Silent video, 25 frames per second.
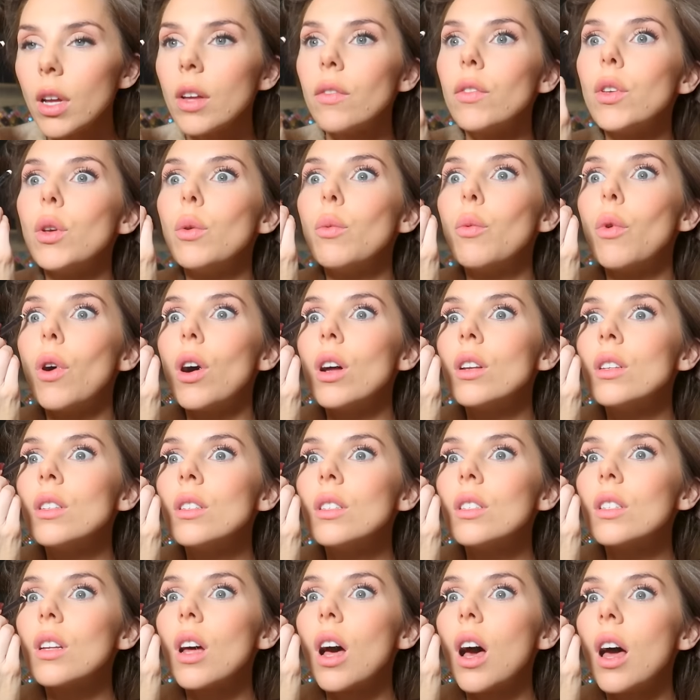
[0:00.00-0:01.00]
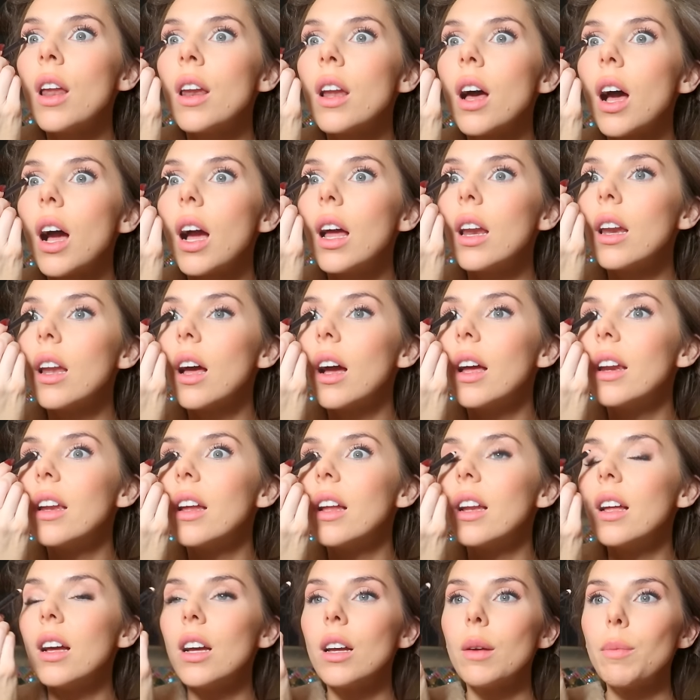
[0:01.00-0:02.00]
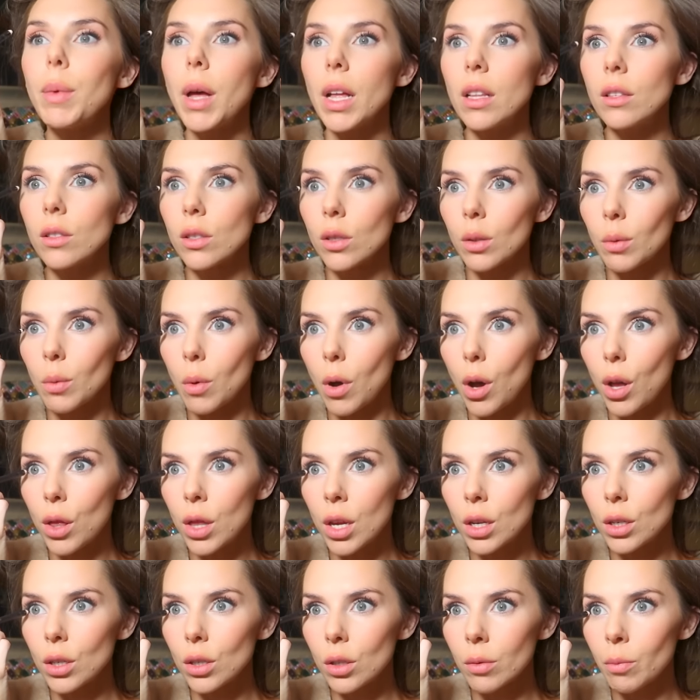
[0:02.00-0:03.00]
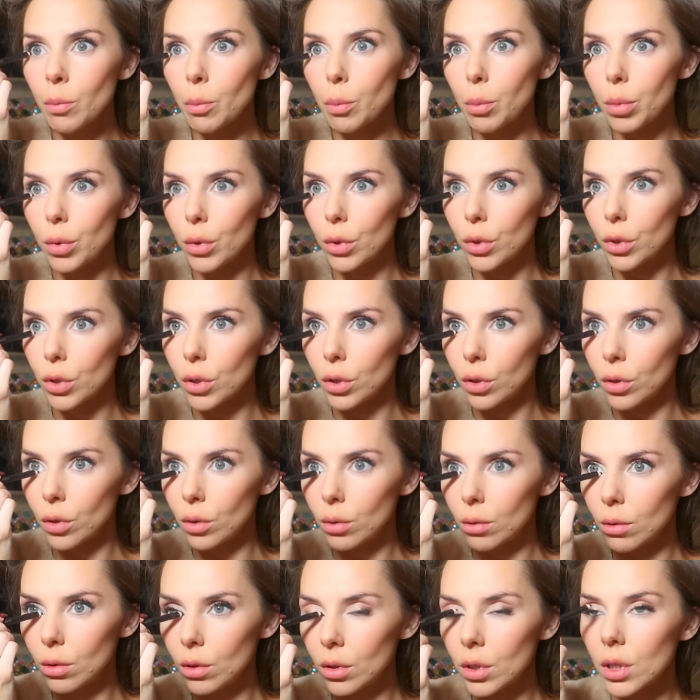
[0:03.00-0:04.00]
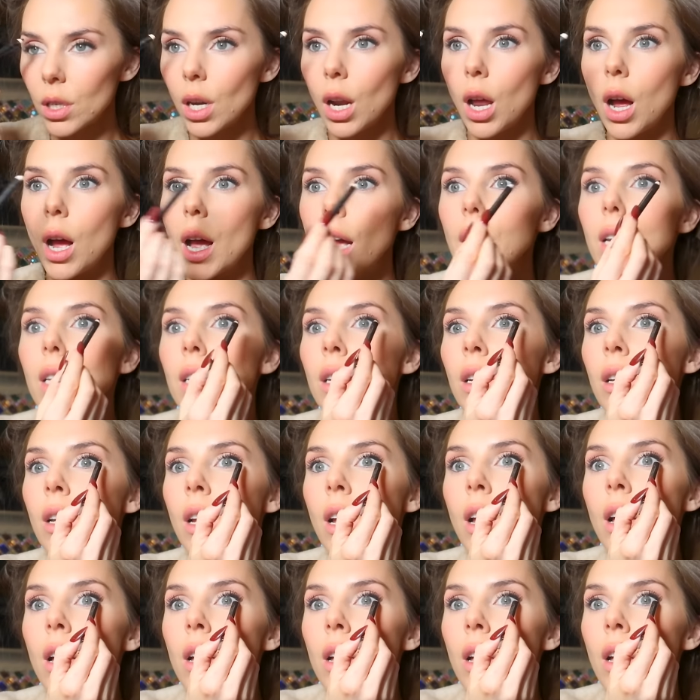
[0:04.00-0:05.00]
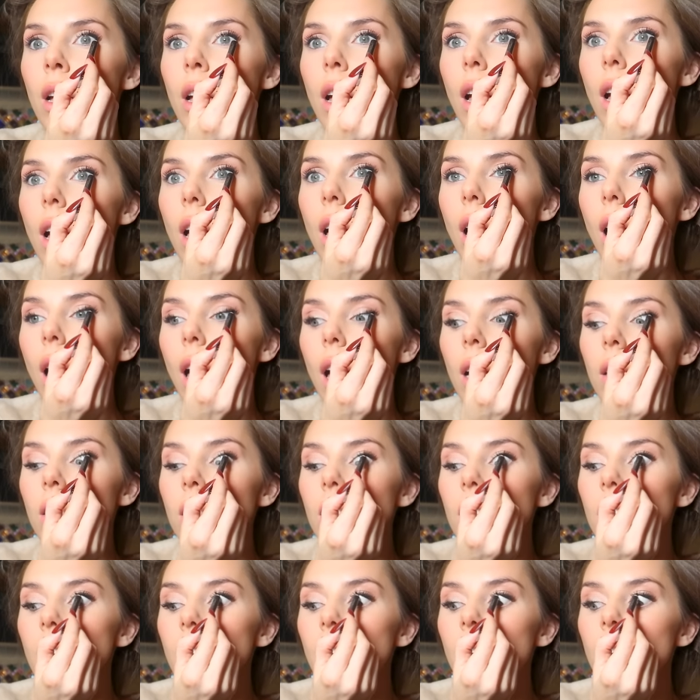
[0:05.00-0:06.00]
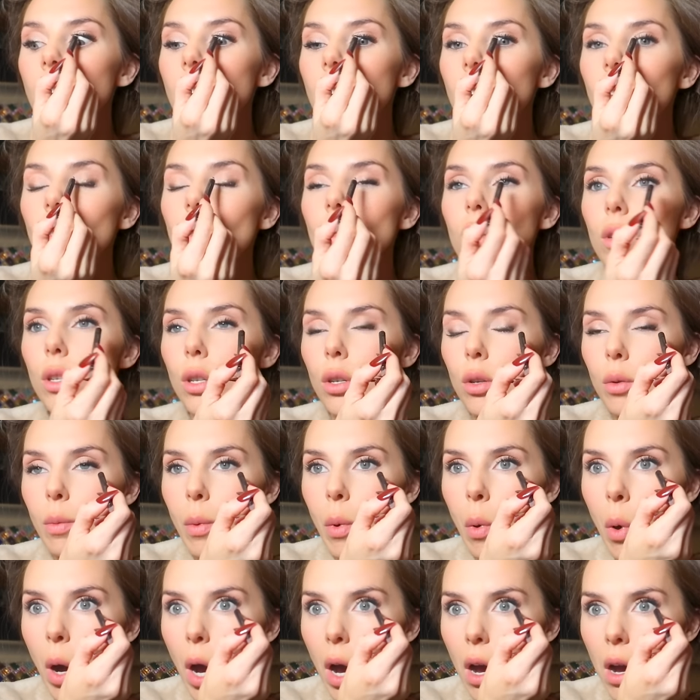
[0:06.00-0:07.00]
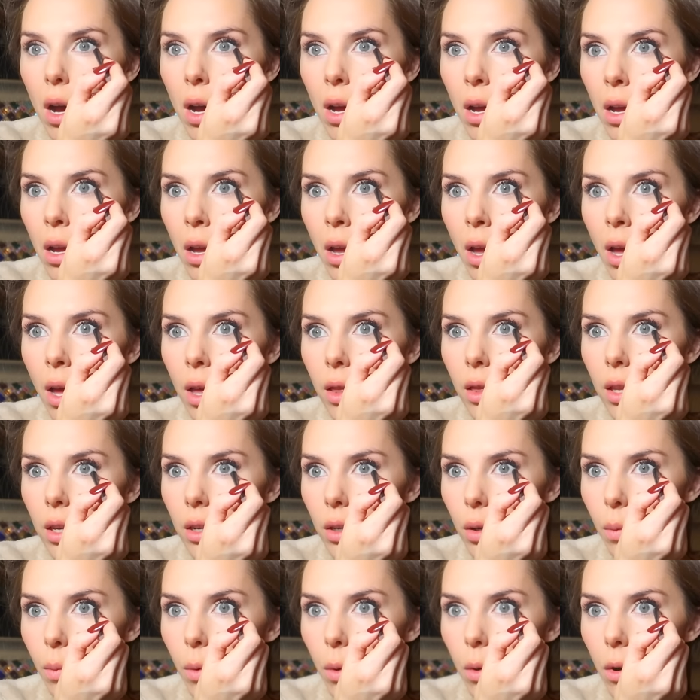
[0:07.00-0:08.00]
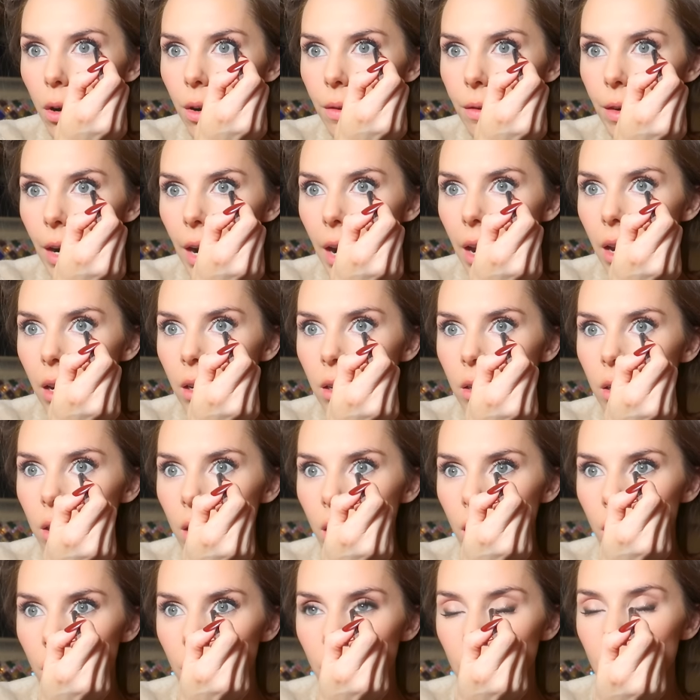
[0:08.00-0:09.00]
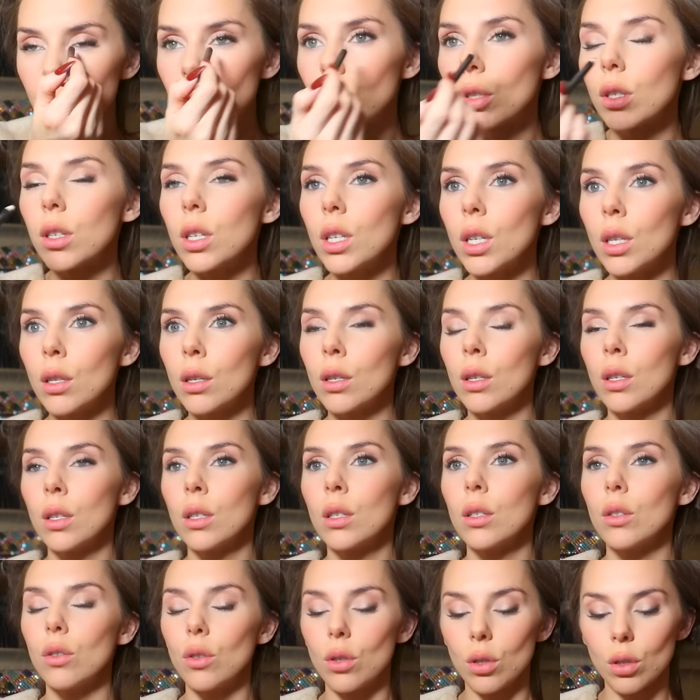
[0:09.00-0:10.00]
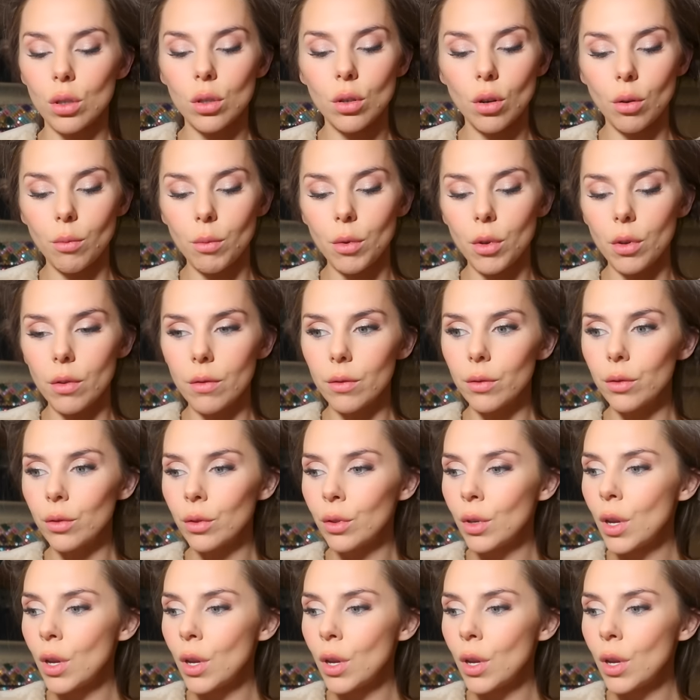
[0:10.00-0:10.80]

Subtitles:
If you want an eyeliner, a pencil one that doesn't budge on your waterline, Estee Lauder Double Wear. The Double Wear range literally does not move.